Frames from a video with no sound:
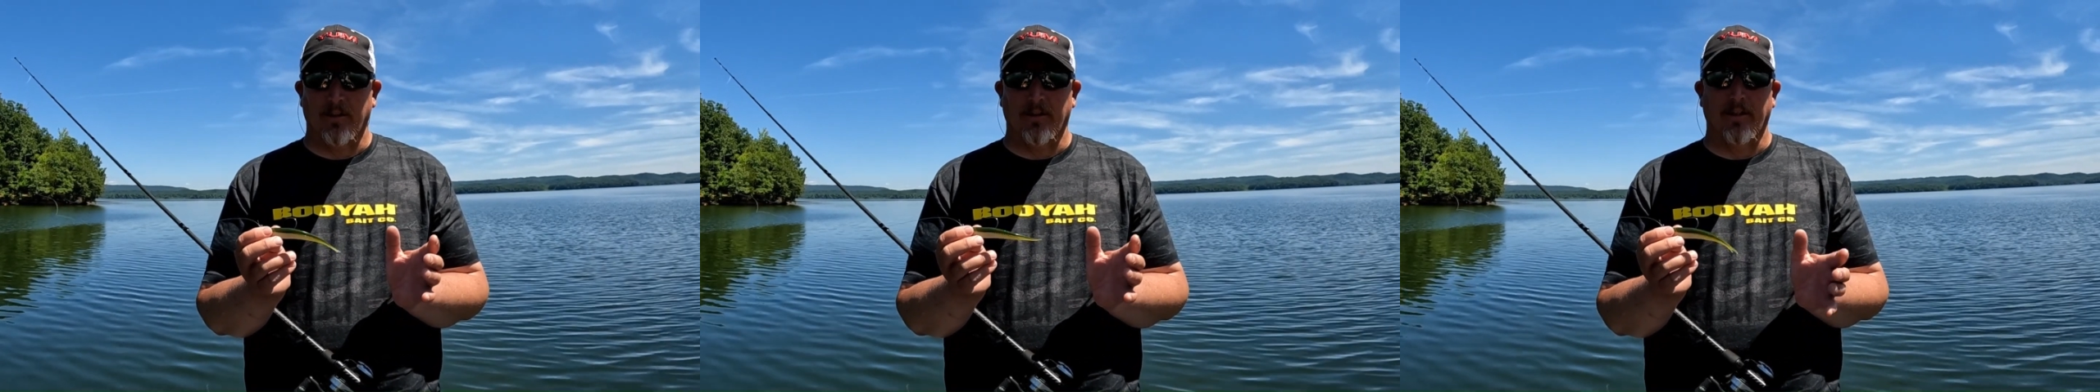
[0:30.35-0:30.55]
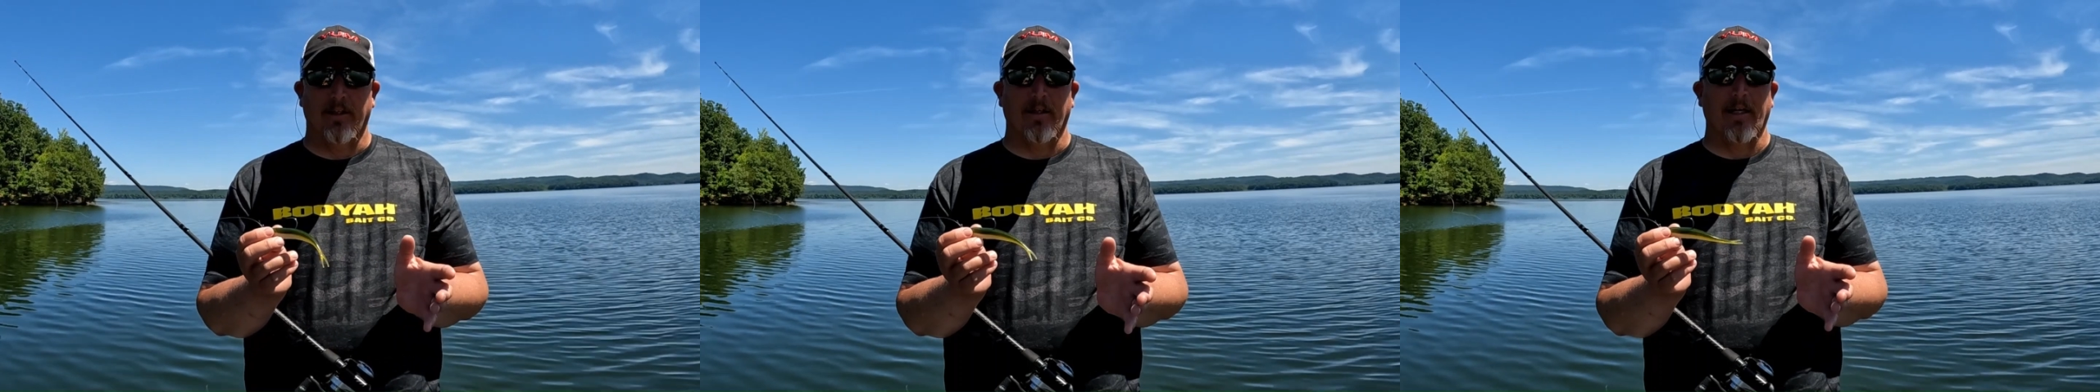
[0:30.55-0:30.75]

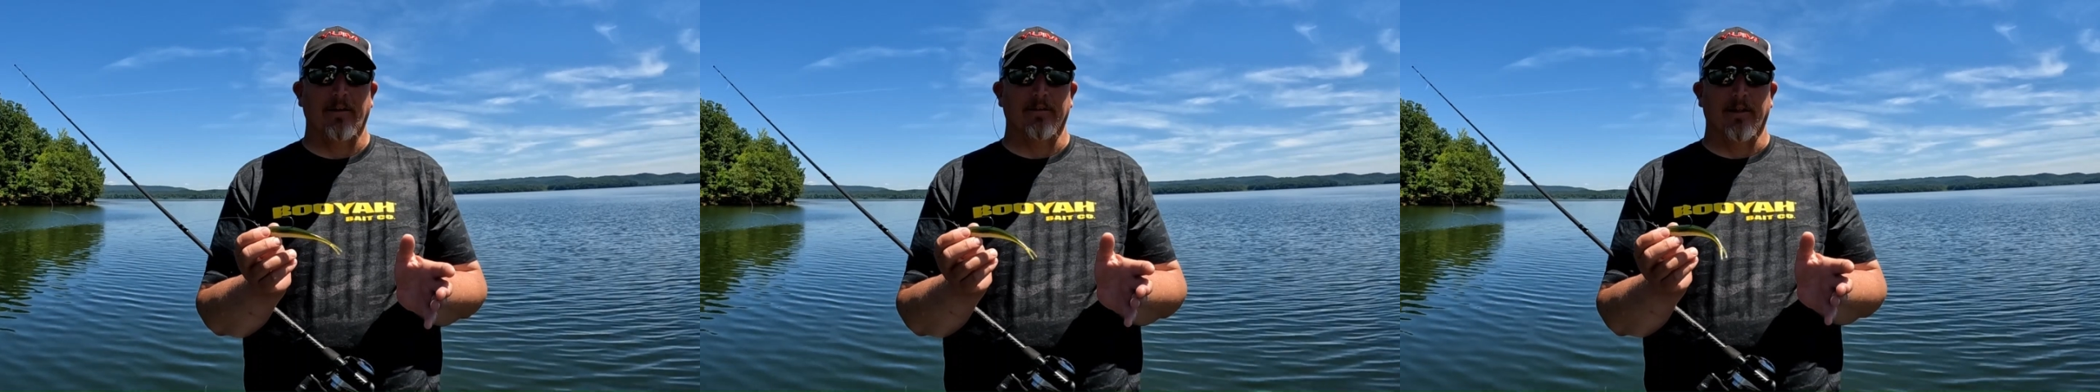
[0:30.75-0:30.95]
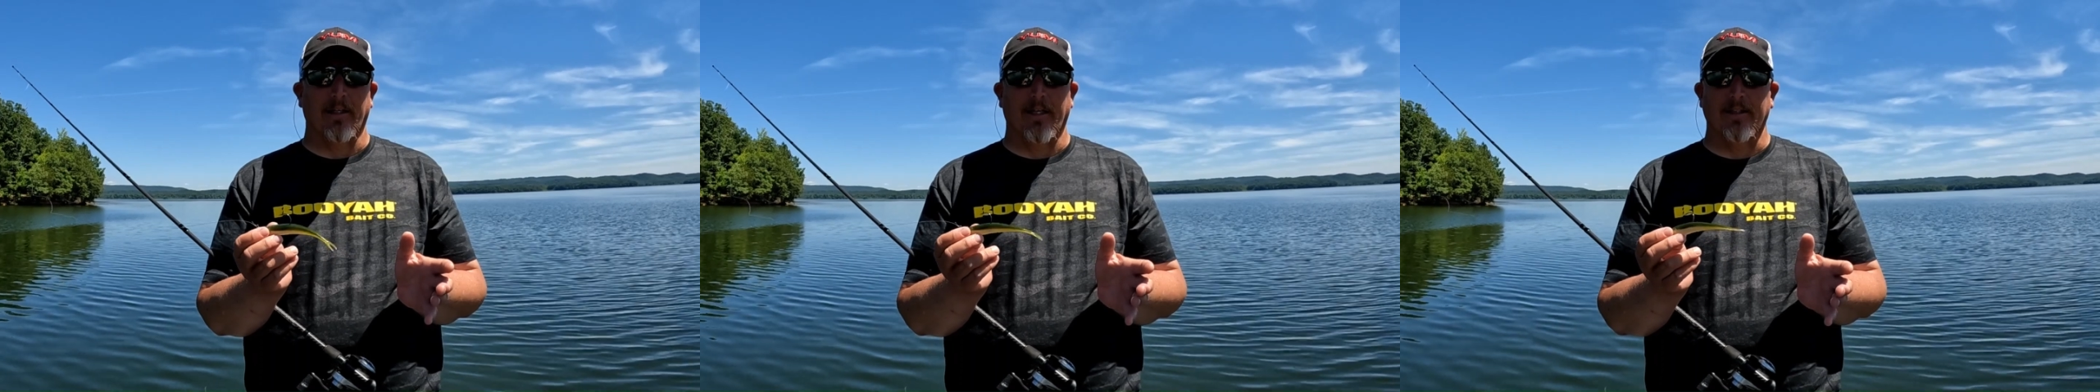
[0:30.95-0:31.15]
that are
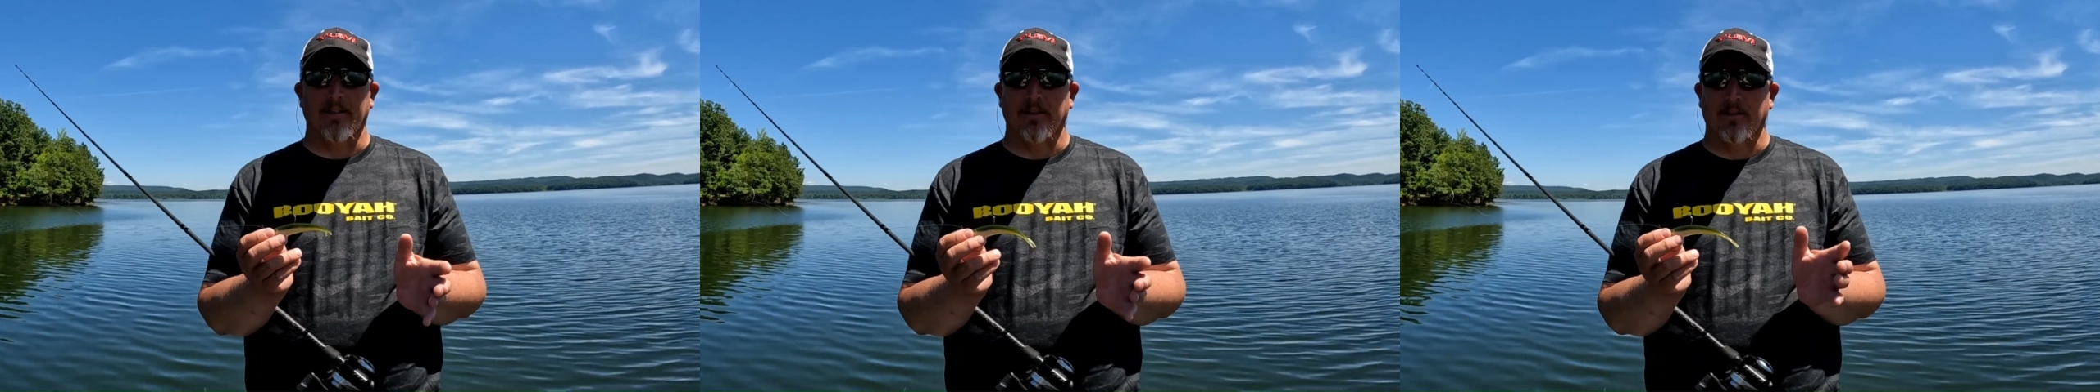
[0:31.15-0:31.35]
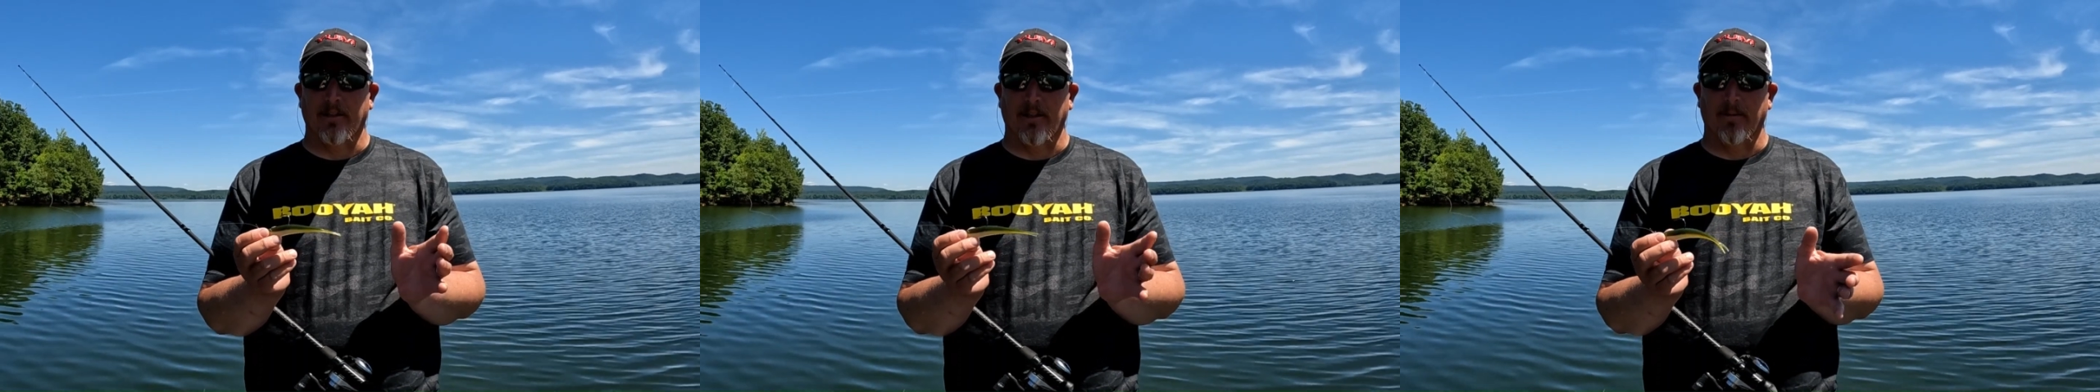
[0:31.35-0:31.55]
out on the
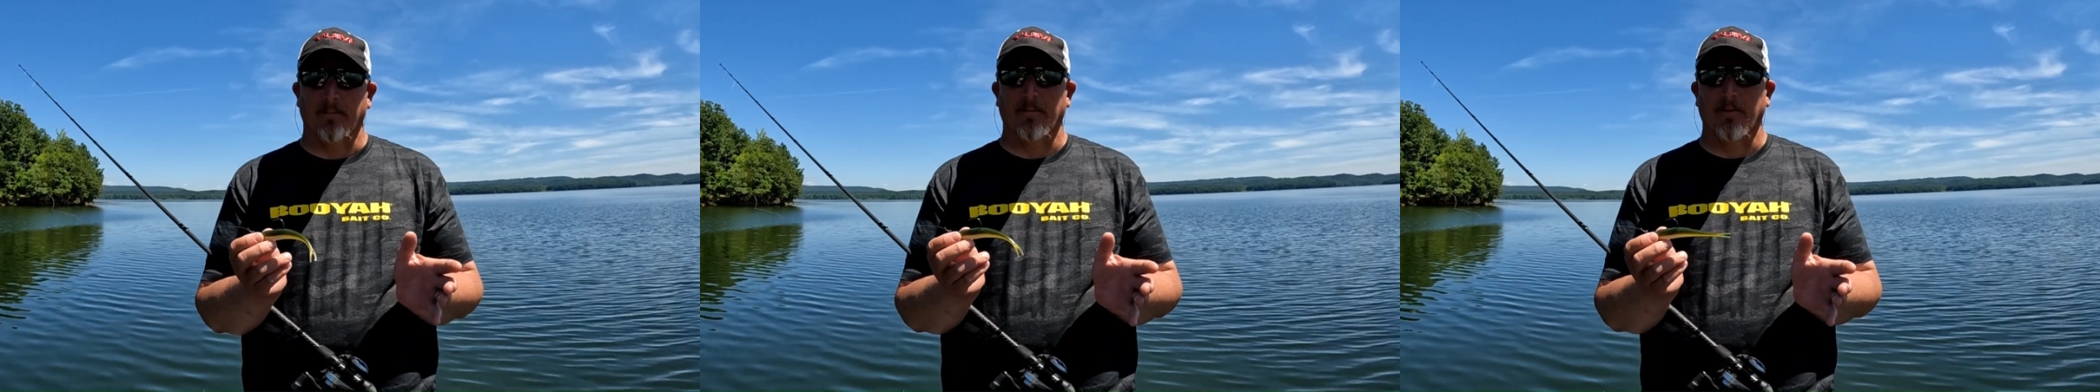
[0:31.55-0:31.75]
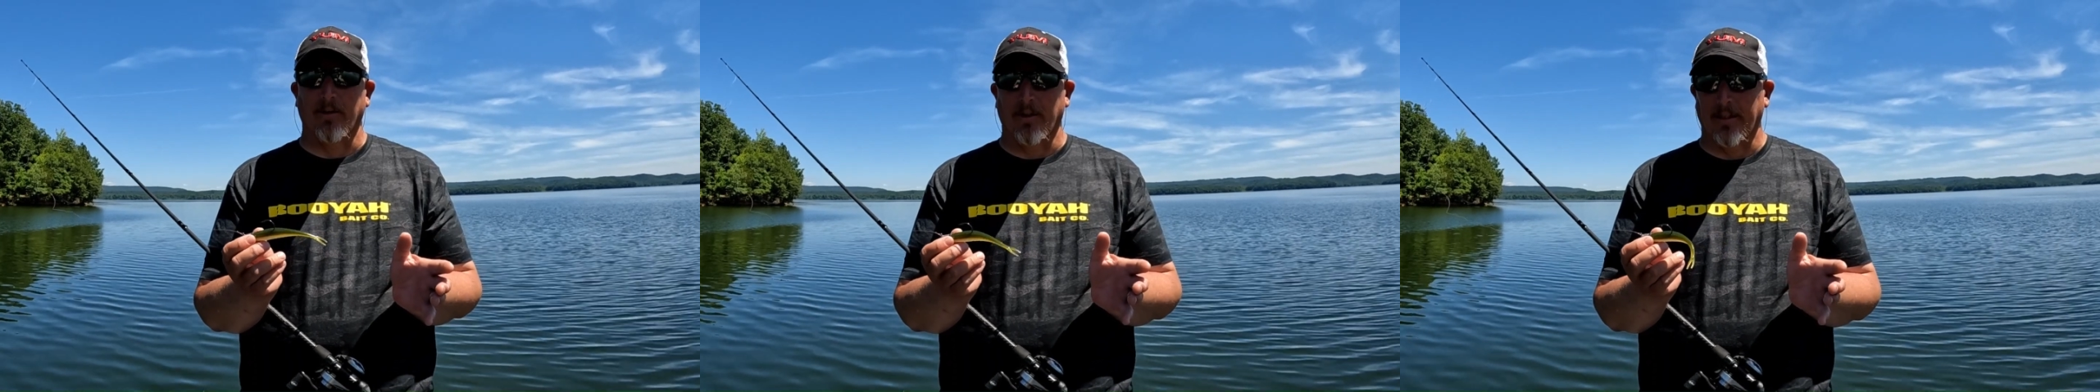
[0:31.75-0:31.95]
ledges that are
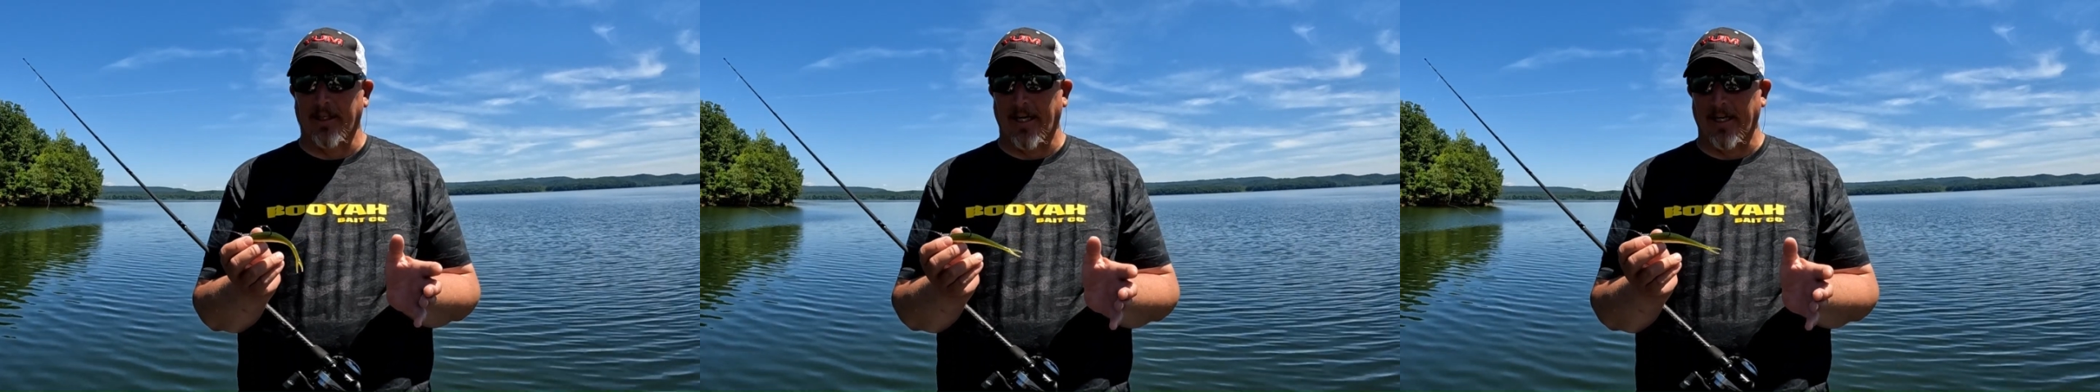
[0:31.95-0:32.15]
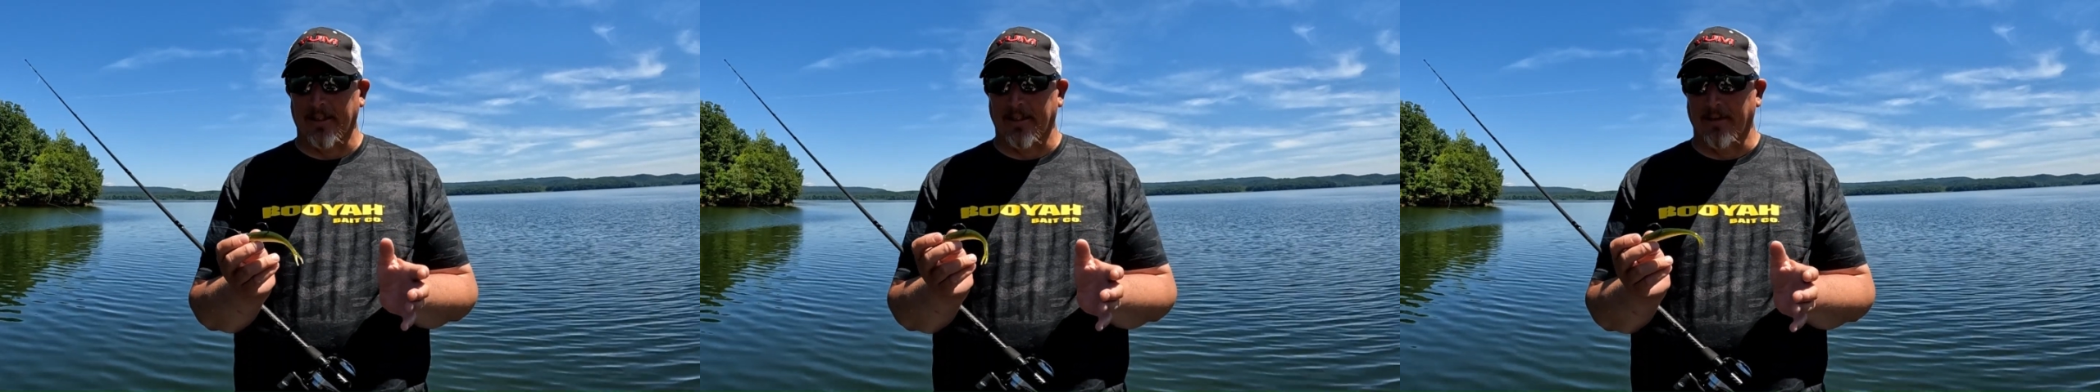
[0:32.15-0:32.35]
real
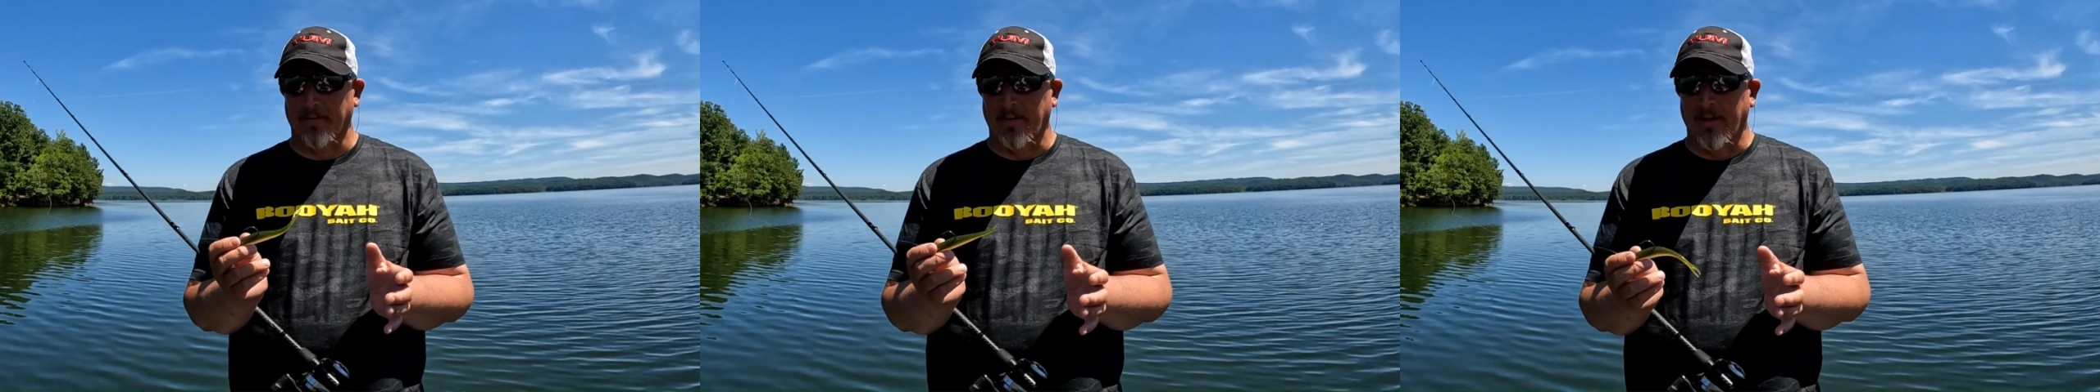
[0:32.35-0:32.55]
inactive.